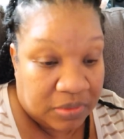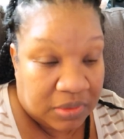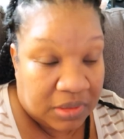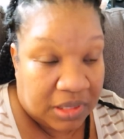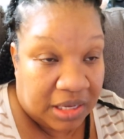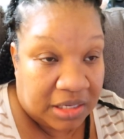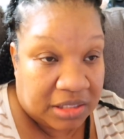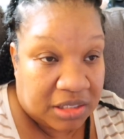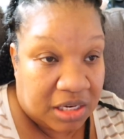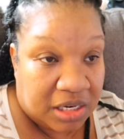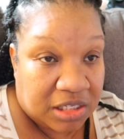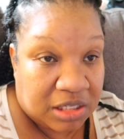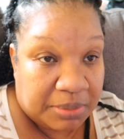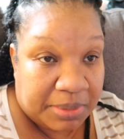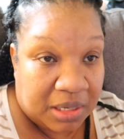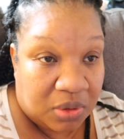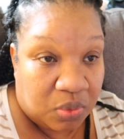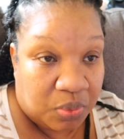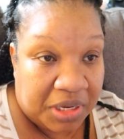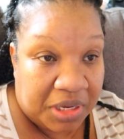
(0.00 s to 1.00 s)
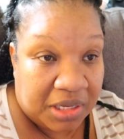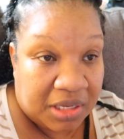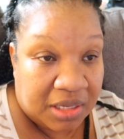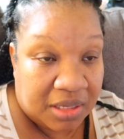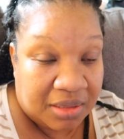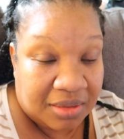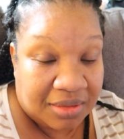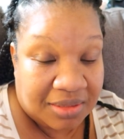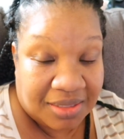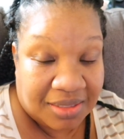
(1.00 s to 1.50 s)
Like I said, it's about a
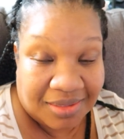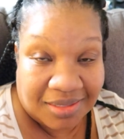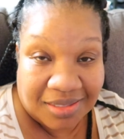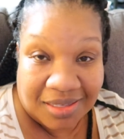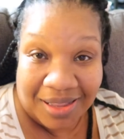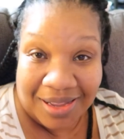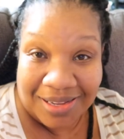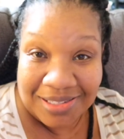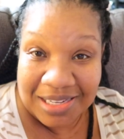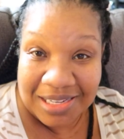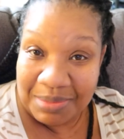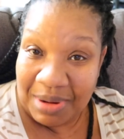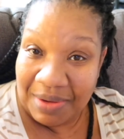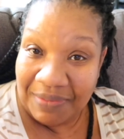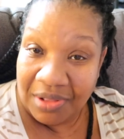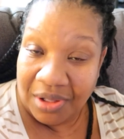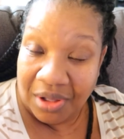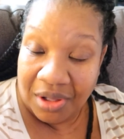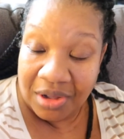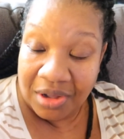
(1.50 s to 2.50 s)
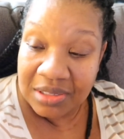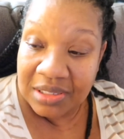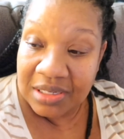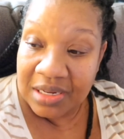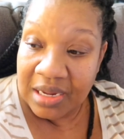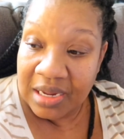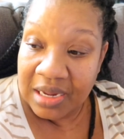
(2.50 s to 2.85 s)
week since the last time I vlogged.